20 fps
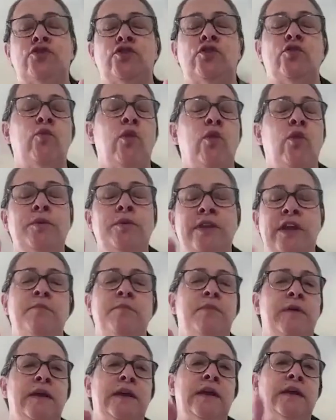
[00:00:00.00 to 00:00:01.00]
do, what would they
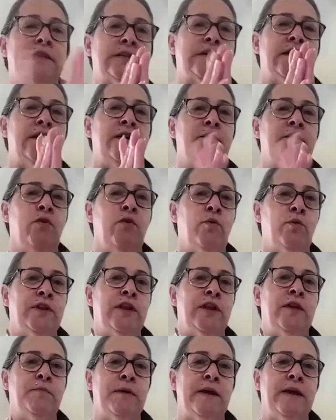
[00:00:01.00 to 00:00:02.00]
be, Jitka? What would
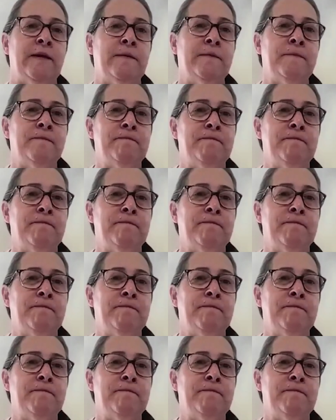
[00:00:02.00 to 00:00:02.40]
they be?